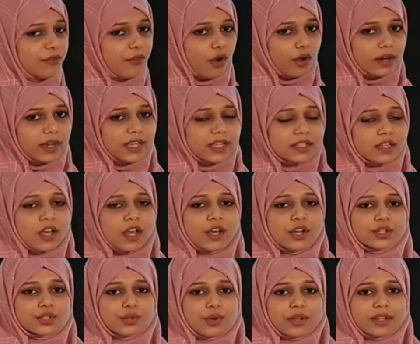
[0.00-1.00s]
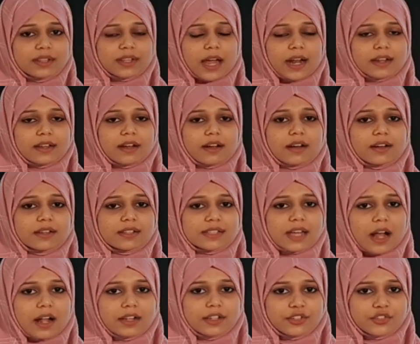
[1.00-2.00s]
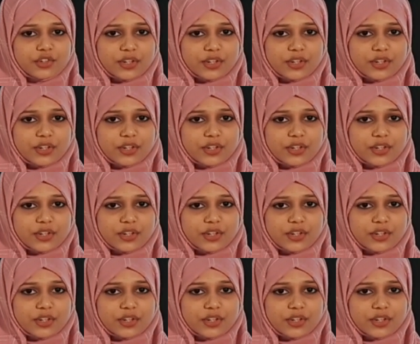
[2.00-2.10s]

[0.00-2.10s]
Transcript: forest. So in that Sal